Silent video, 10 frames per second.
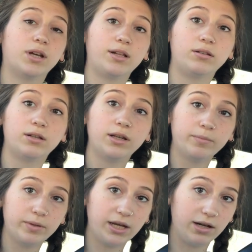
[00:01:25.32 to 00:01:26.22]
I look like a
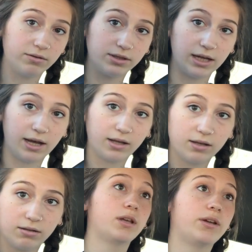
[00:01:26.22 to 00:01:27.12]
potato sack.
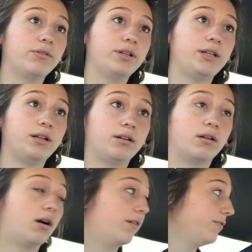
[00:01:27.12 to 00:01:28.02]
I really need
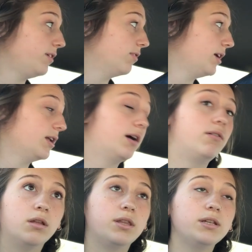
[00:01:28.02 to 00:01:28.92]
coffee right
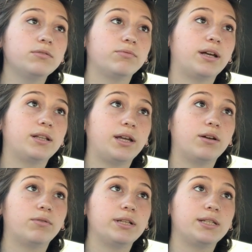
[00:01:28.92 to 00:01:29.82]
now. This red light
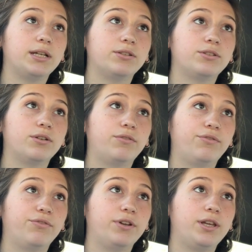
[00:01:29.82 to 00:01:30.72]
always takes so
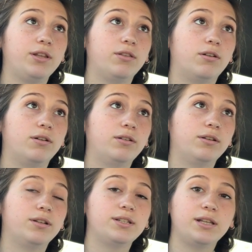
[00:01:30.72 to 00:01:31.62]
freaking long.
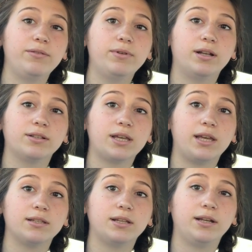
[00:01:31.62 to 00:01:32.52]
Does anyone else
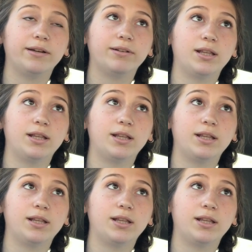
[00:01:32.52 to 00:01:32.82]
hate sitting at red